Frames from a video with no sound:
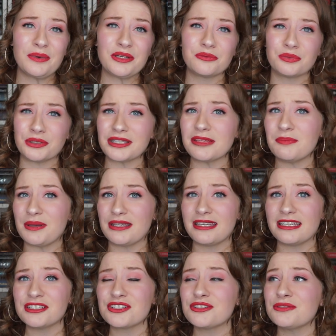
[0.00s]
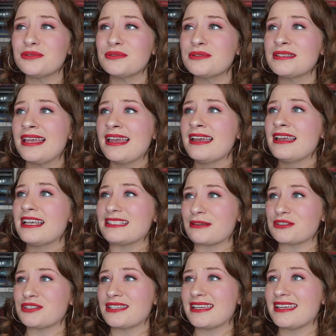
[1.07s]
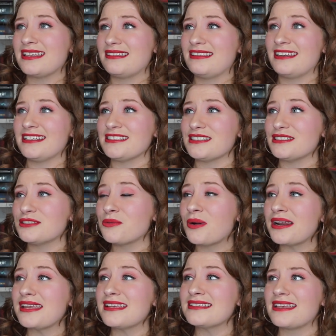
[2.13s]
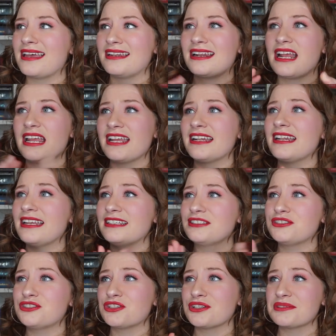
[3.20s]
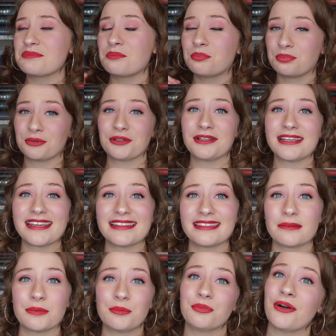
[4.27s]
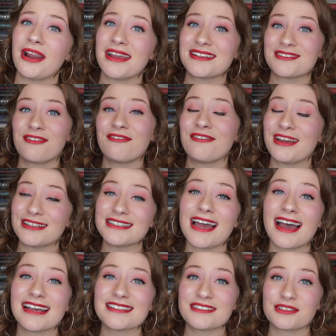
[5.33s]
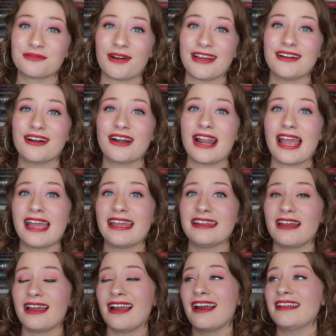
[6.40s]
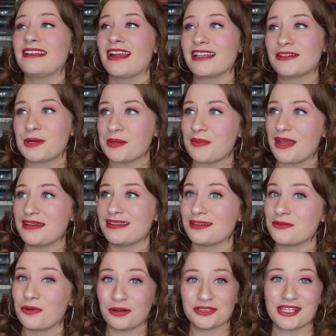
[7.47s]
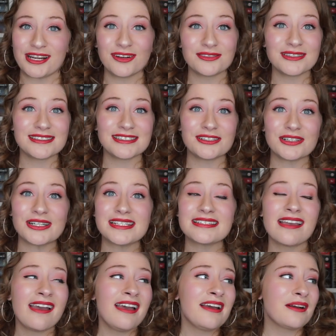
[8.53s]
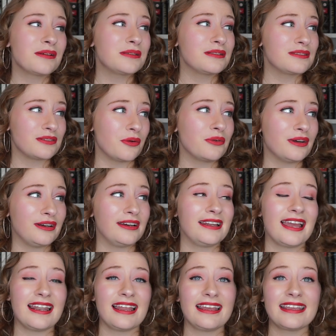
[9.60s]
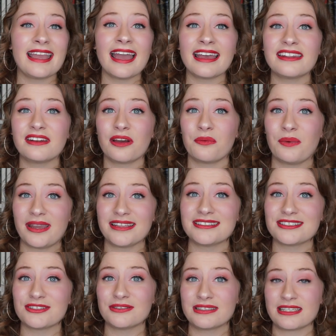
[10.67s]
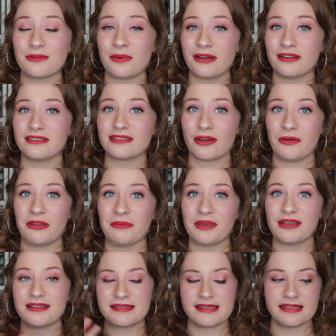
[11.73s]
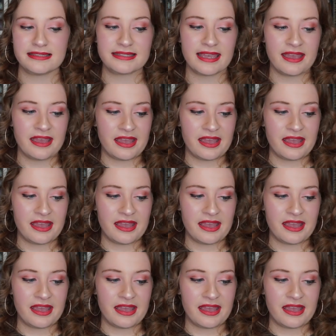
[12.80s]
many really big issues, especially in the 1920s, and it is just brilliant. Libba Bray is a fantastic writer, and I highly, highly recommend that you all check out the series because it's so good, and I cannot wait to see where it is going because this